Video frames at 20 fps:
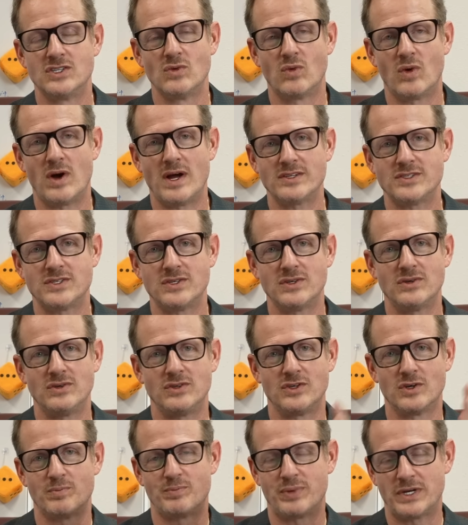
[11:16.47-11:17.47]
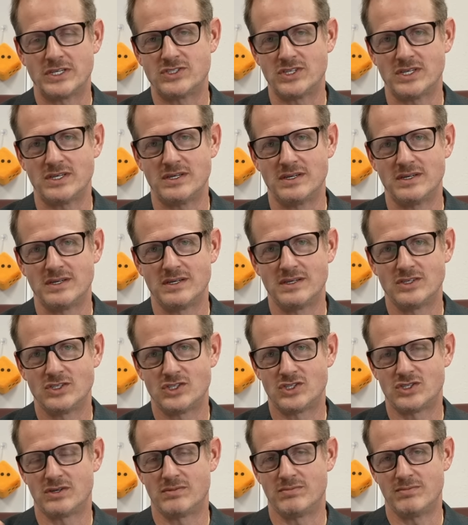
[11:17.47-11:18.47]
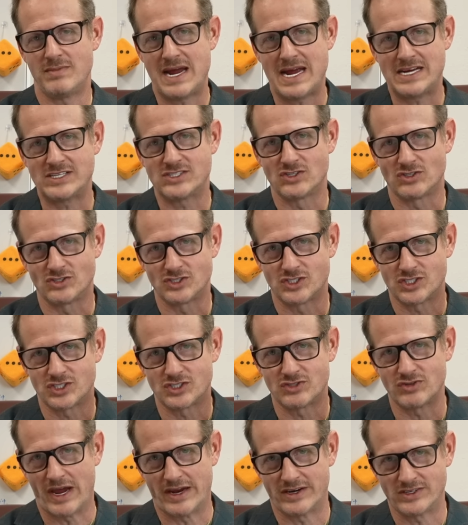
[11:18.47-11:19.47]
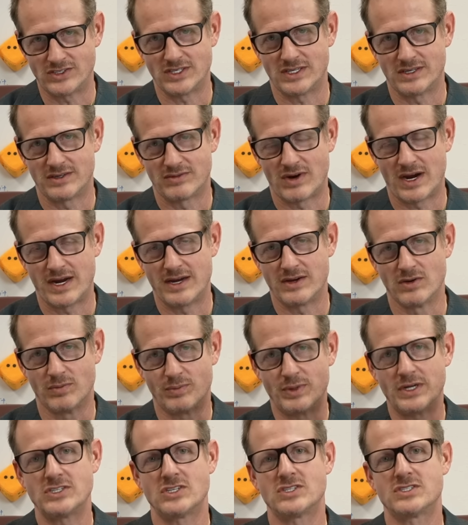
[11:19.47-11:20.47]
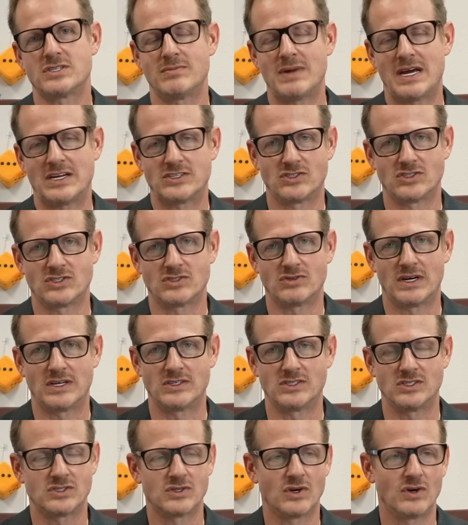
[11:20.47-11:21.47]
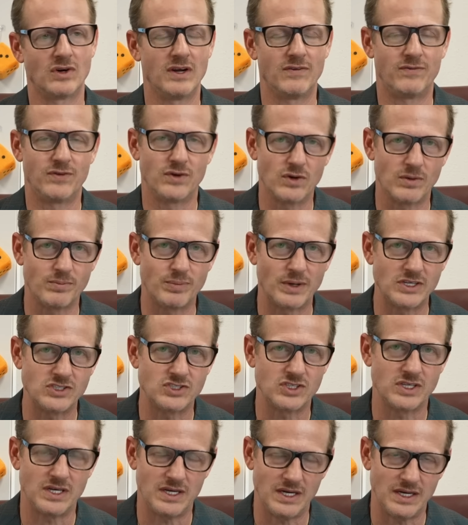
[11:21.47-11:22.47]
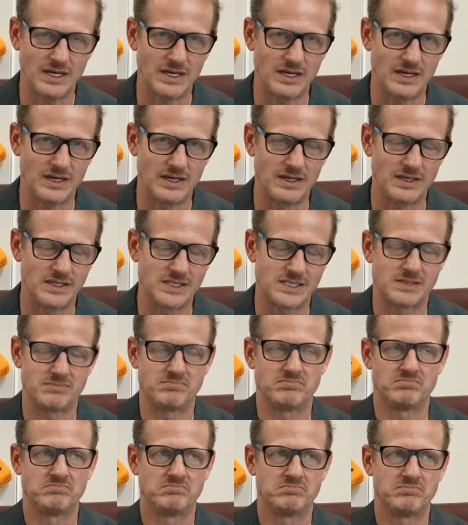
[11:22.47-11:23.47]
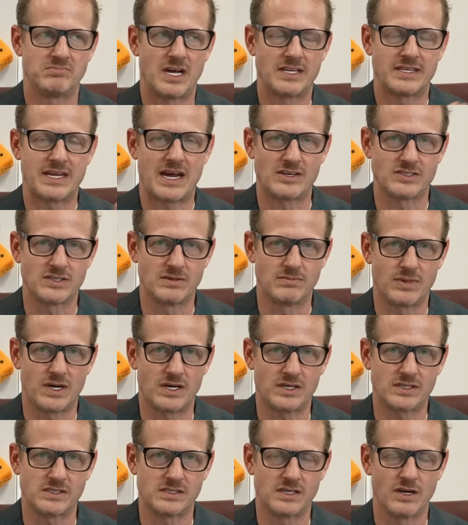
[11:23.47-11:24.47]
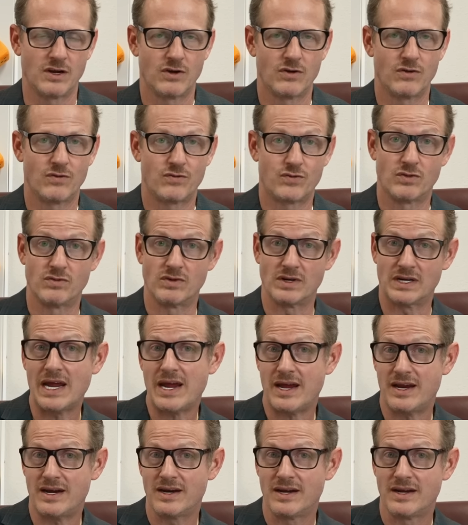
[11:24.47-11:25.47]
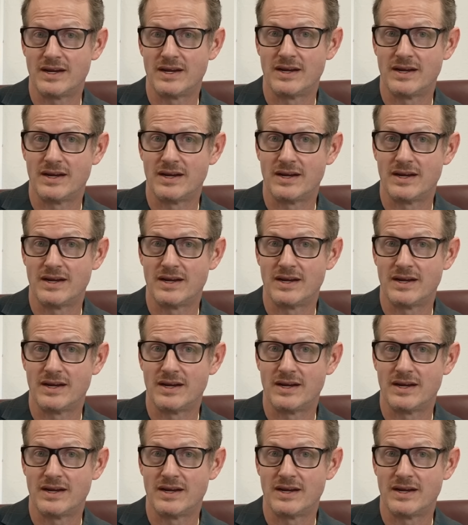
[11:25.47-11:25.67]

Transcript: you want to, your budget should match your strategy, right? Your budget should match your strategy. So if your budget is $1,000 for roulette,